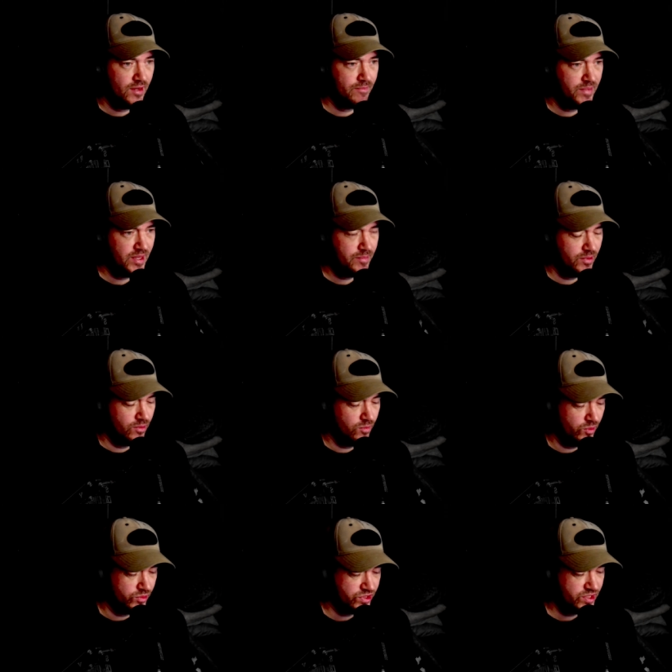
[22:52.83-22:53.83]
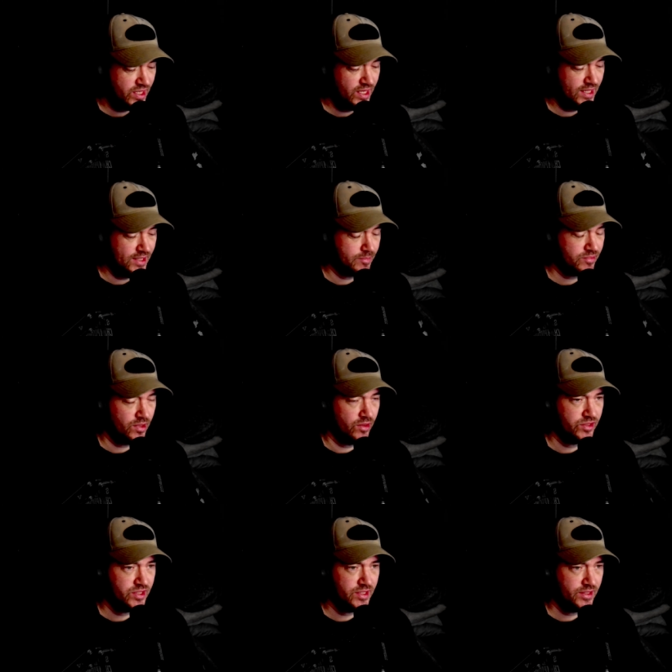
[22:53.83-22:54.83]
And people will see the
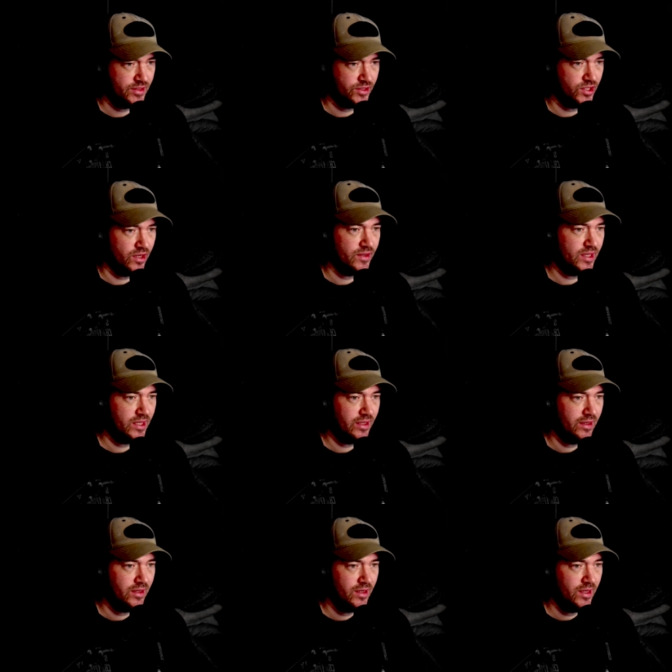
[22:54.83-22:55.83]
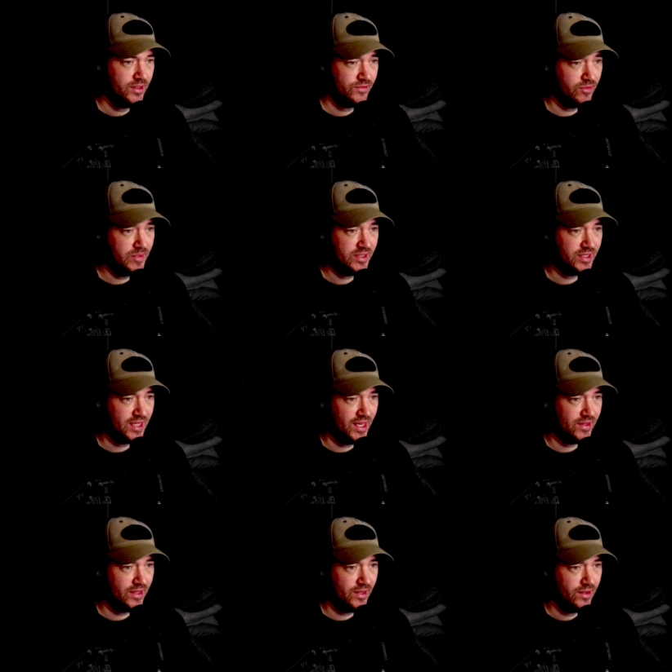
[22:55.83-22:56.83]
process, the journey for me to
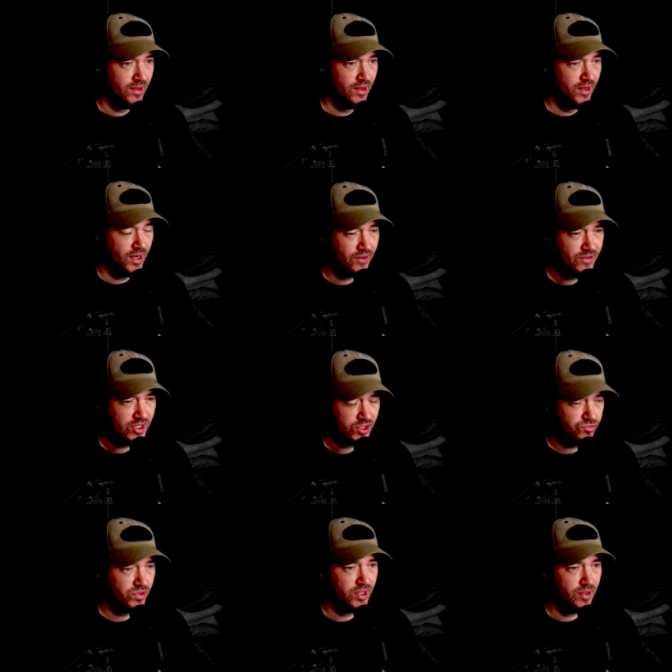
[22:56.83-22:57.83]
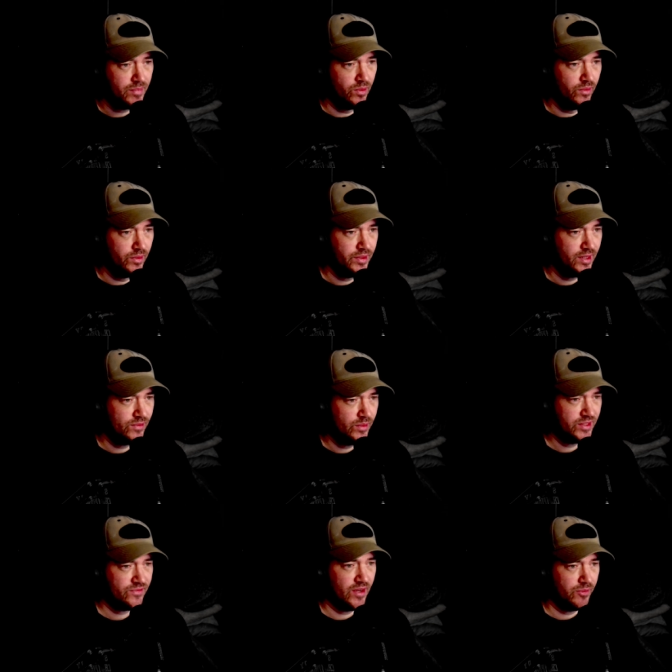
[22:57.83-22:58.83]
get there. And I think it's really important. I've
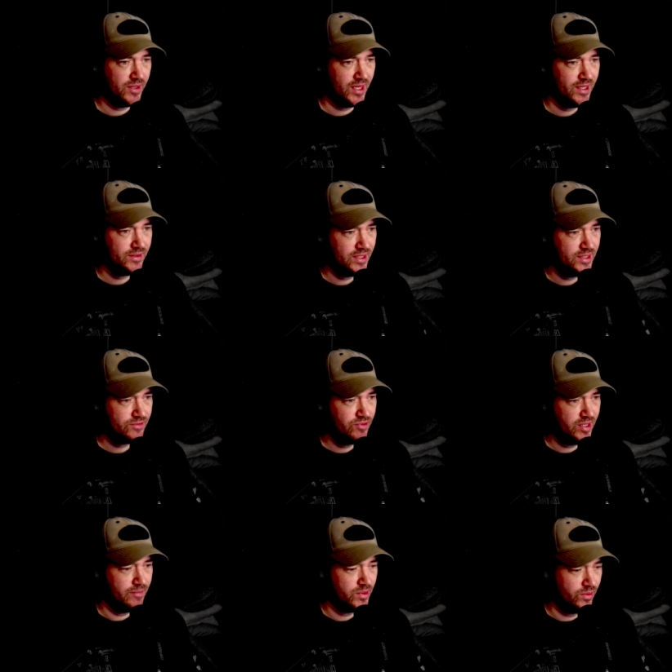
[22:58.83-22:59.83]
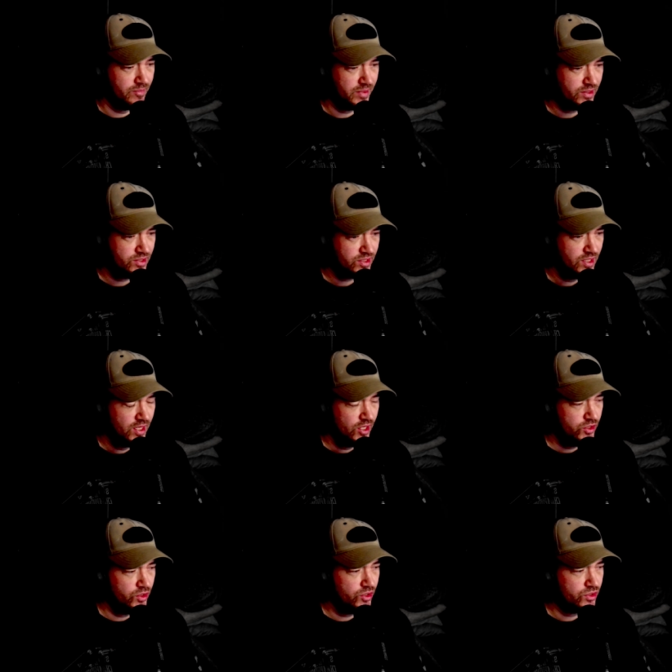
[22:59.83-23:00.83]
always felt that, that it's really important because
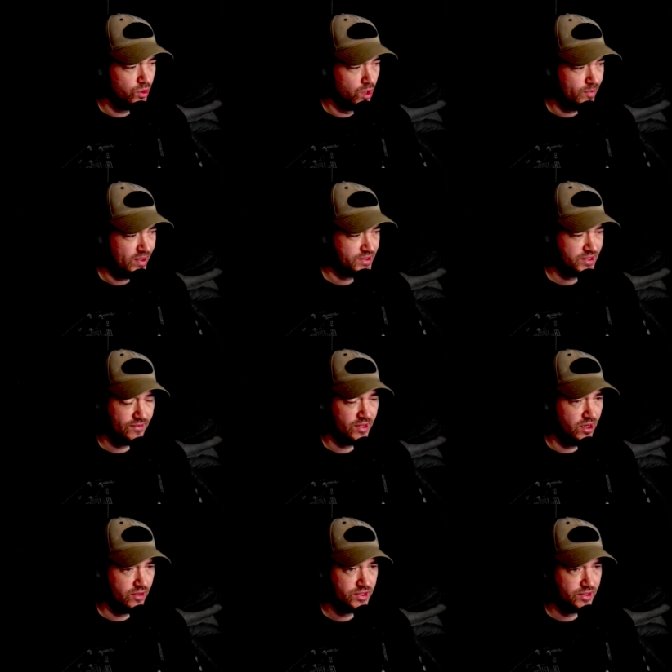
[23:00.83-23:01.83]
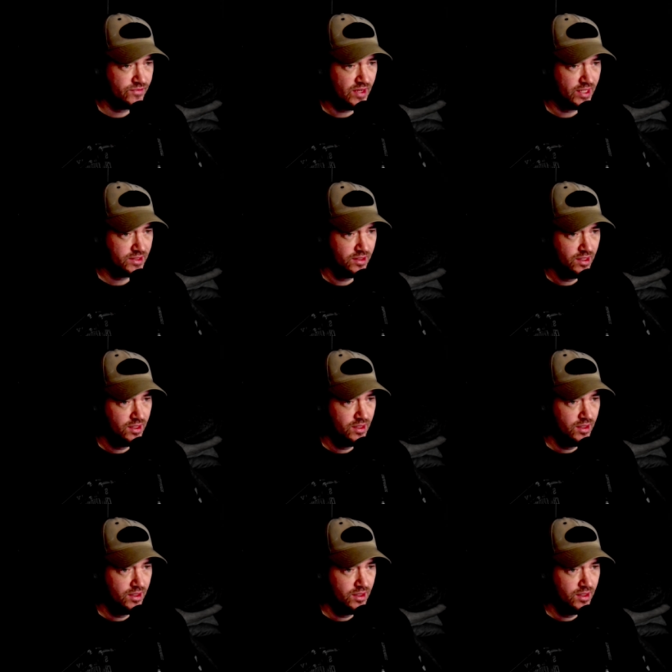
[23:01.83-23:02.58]
you could talk about something after the fact.